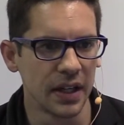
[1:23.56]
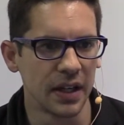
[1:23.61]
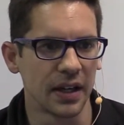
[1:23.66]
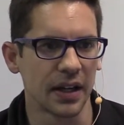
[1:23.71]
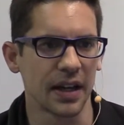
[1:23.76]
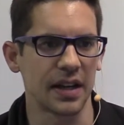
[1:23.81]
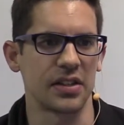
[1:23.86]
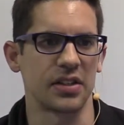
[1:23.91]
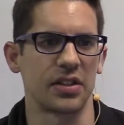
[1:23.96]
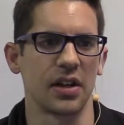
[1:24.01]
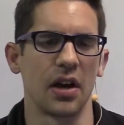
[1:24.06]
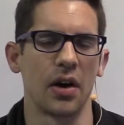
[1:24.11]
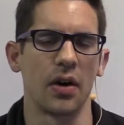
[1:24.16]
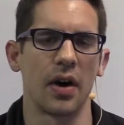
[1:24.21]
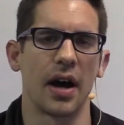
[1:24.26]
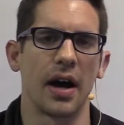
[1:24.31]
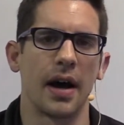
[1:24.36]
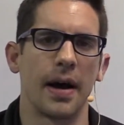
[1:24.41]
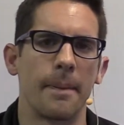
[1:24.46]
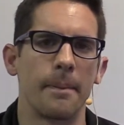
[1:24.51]
Okay,
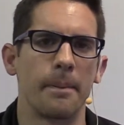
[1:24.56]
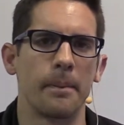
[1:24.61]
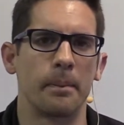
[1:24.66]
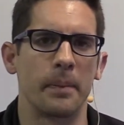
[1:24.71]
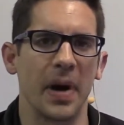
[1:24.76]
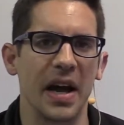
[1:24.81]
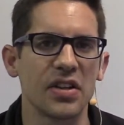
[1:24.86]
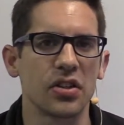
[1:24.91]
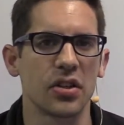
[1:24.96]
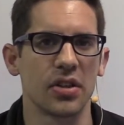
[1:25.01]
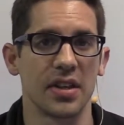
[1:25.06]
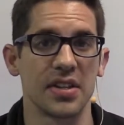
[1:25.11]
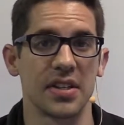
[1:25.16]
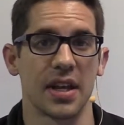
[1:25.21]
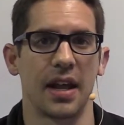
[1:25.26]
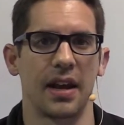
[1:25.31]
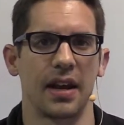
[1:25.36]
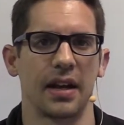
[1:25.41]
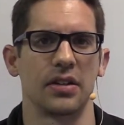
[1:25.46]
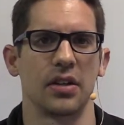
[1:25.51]
so based on
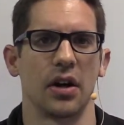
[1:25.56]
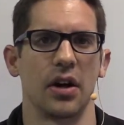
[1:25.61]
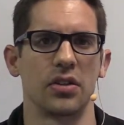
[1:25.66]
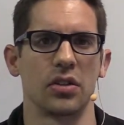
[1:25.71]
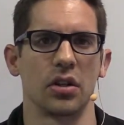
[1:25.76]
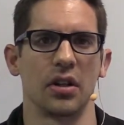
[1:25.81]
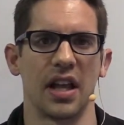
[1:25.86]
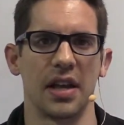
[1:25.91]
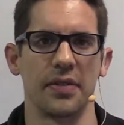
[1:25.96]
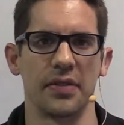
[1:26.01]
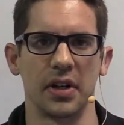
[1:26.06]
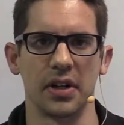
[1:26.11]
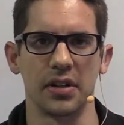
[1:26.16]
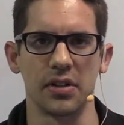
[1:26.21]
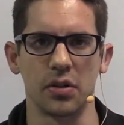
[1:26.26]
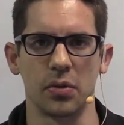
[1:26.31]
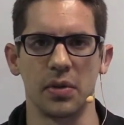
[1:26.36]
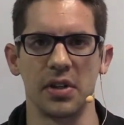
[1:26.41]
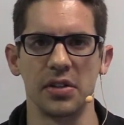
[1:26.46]
this anecdotal evidence,